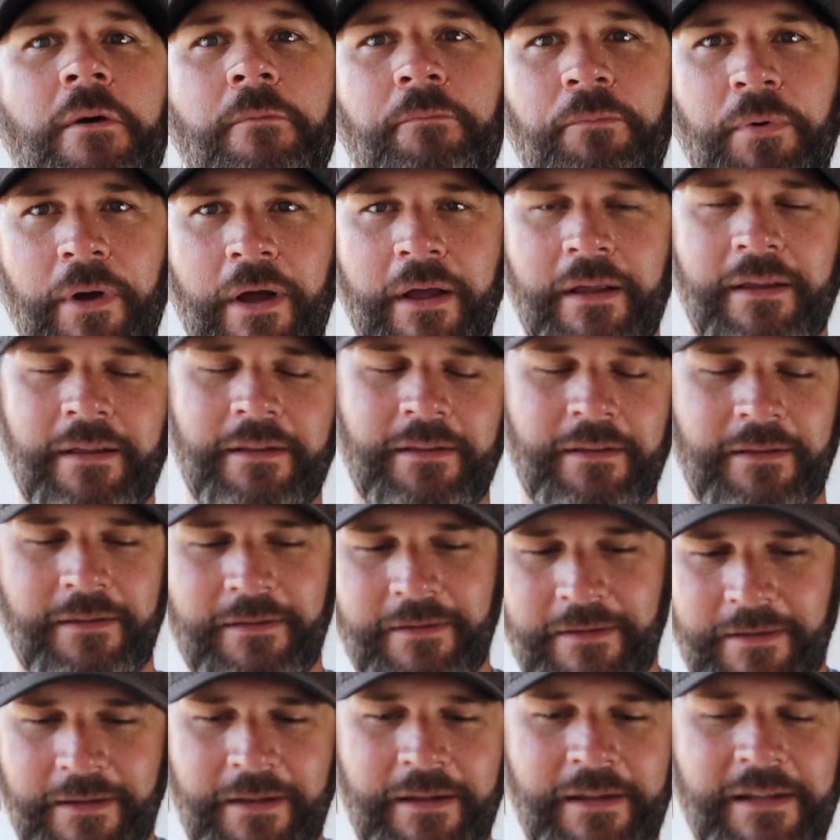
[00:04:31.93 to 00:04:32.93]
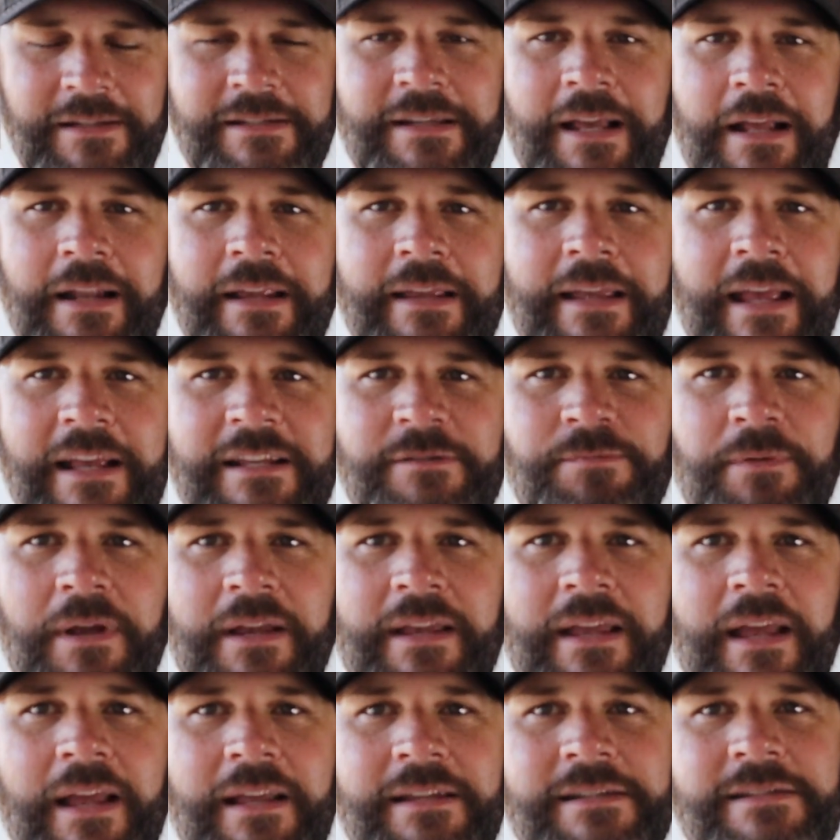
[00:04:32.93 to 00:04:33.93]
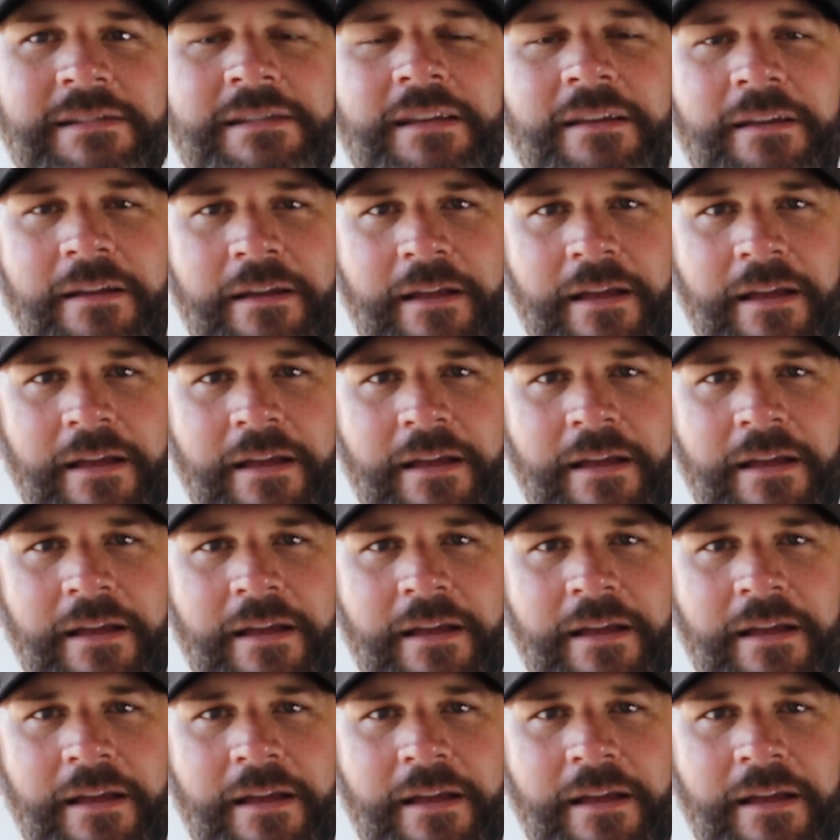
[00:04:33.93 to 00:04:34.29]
But it is kind of case by case.